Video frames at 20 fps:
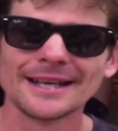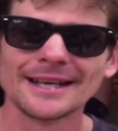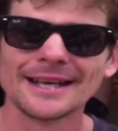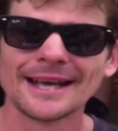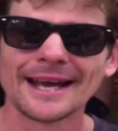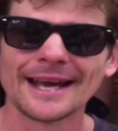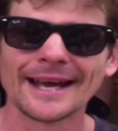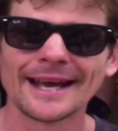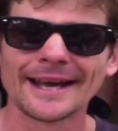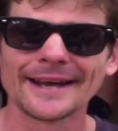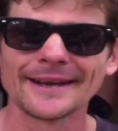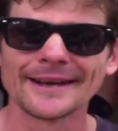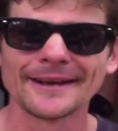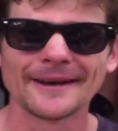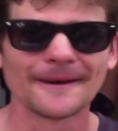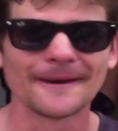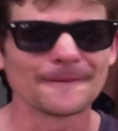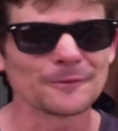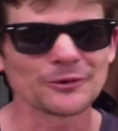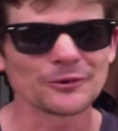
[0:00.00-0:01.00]
and
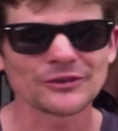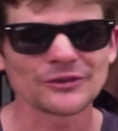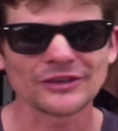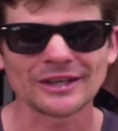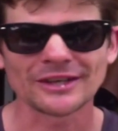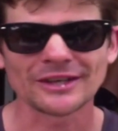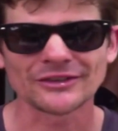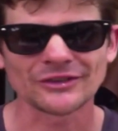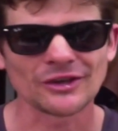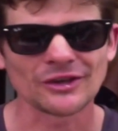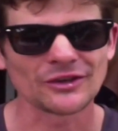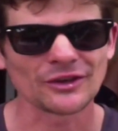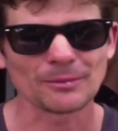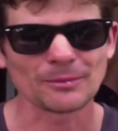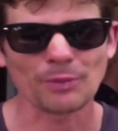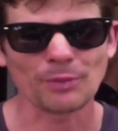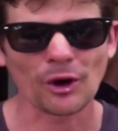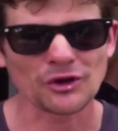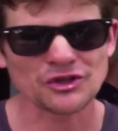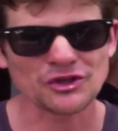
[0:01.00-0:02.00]
we'll see you soon. So
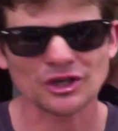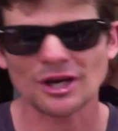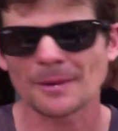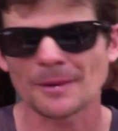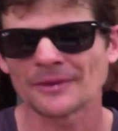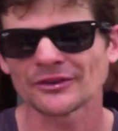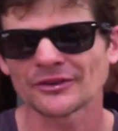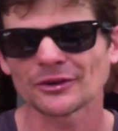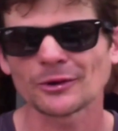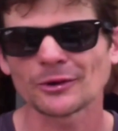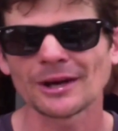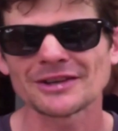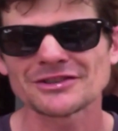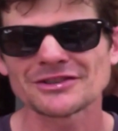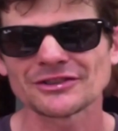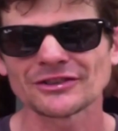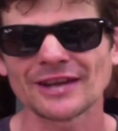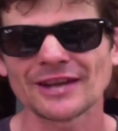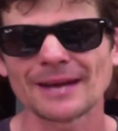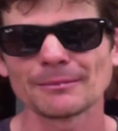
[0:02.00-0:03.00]
post your comments and
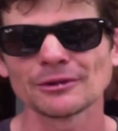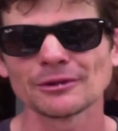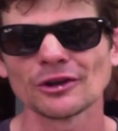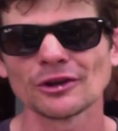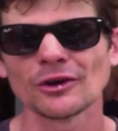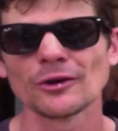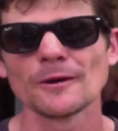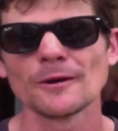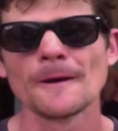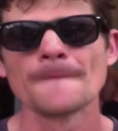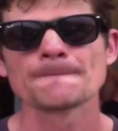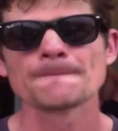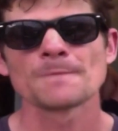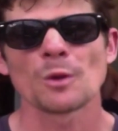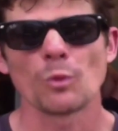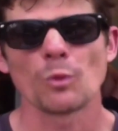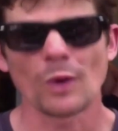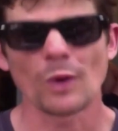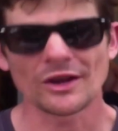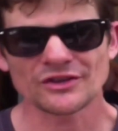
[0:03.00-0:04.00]
questions down below.
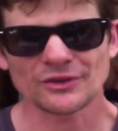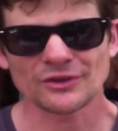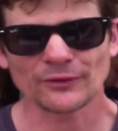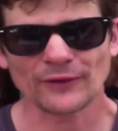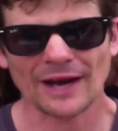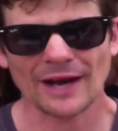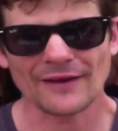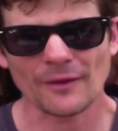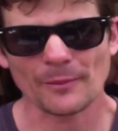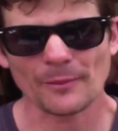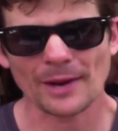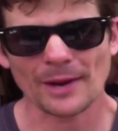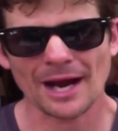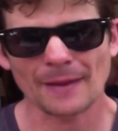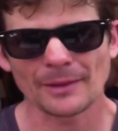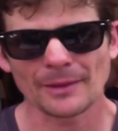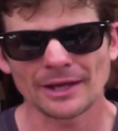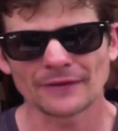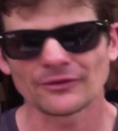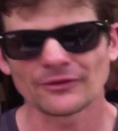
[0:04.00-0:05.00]
What's your favourite
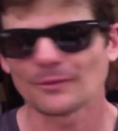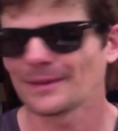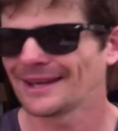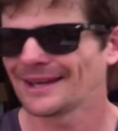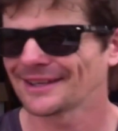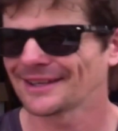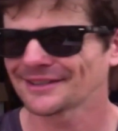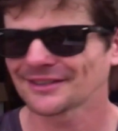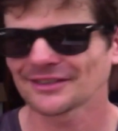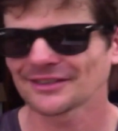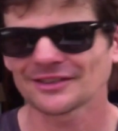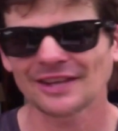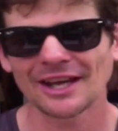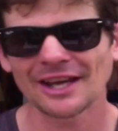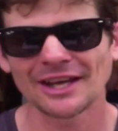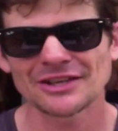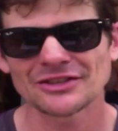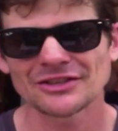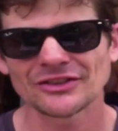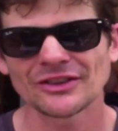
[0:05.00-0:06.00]
power meter? For me, it's the
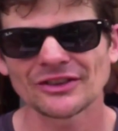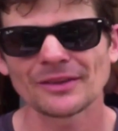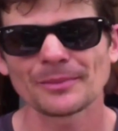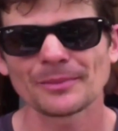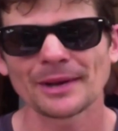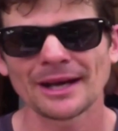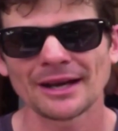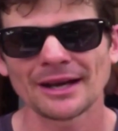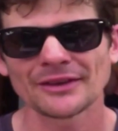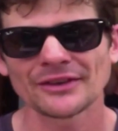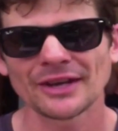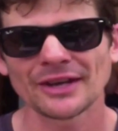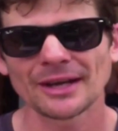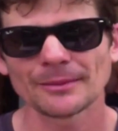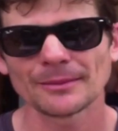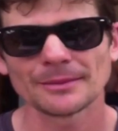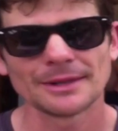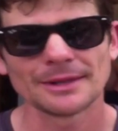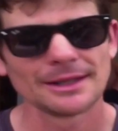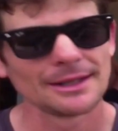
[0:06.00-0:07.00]
Stages and the power
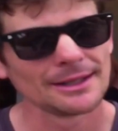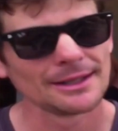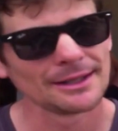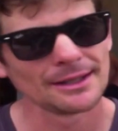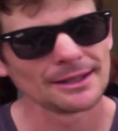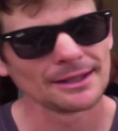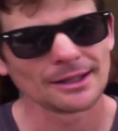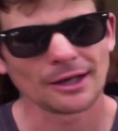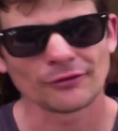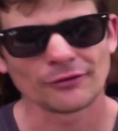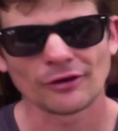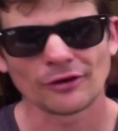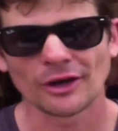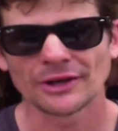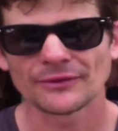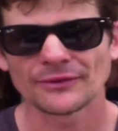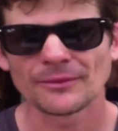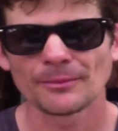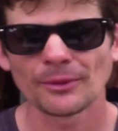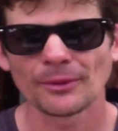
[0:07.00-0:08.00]
tap. I ride
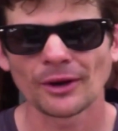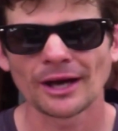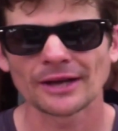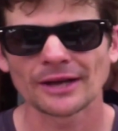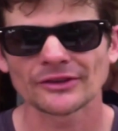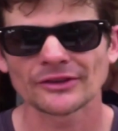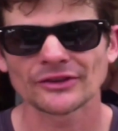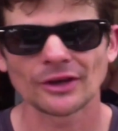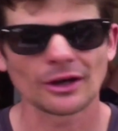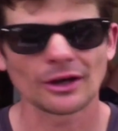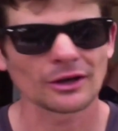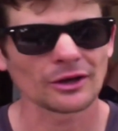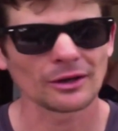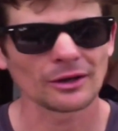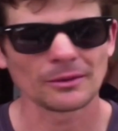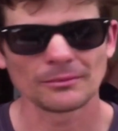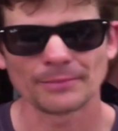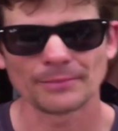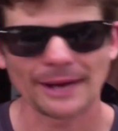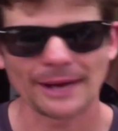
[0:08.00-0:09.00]
different bikes, so I've got
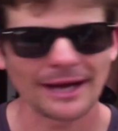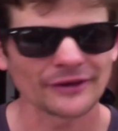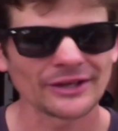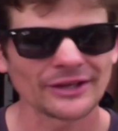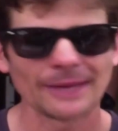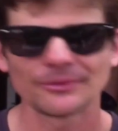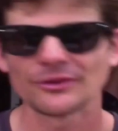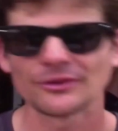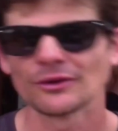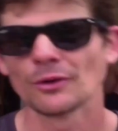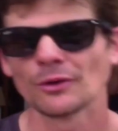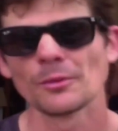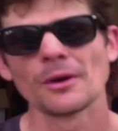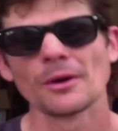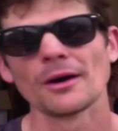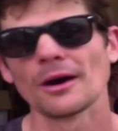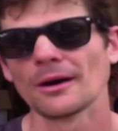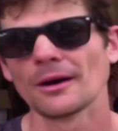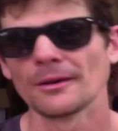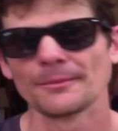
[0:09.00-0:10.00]
power taps and normal
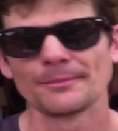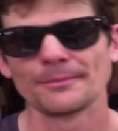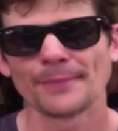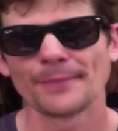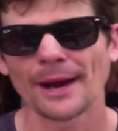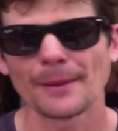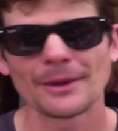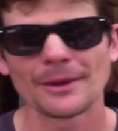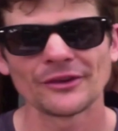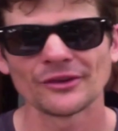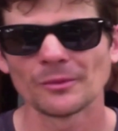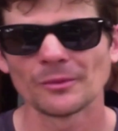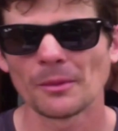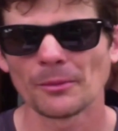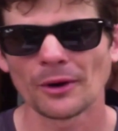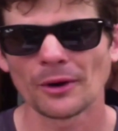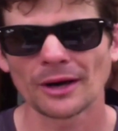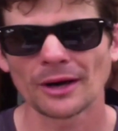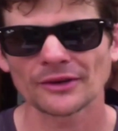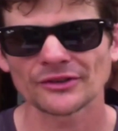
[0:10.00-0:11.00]
power meters and normal
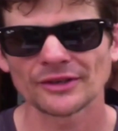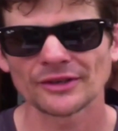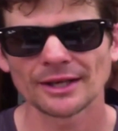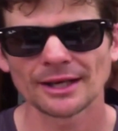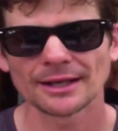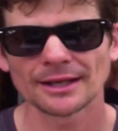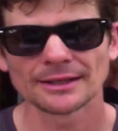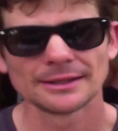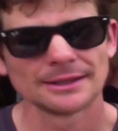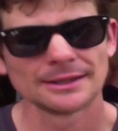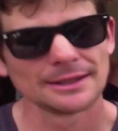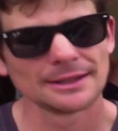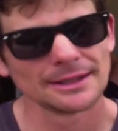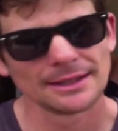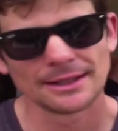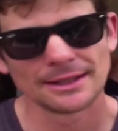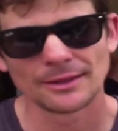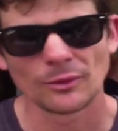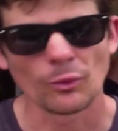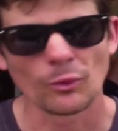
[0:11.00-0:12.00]
bikes now.
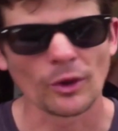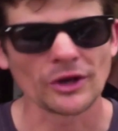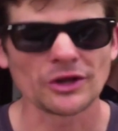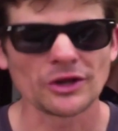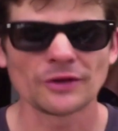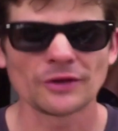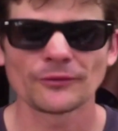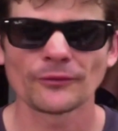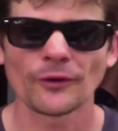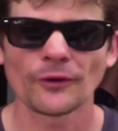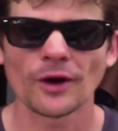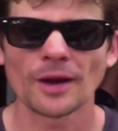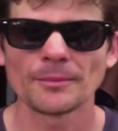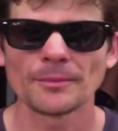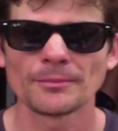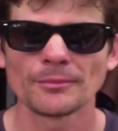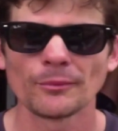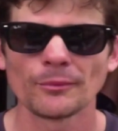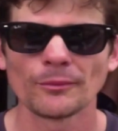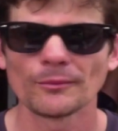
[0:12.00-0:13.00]
What do you
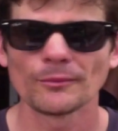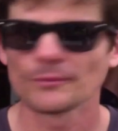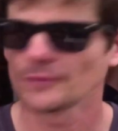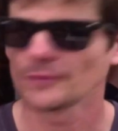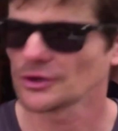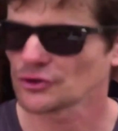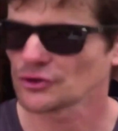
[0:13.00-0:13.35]
find is your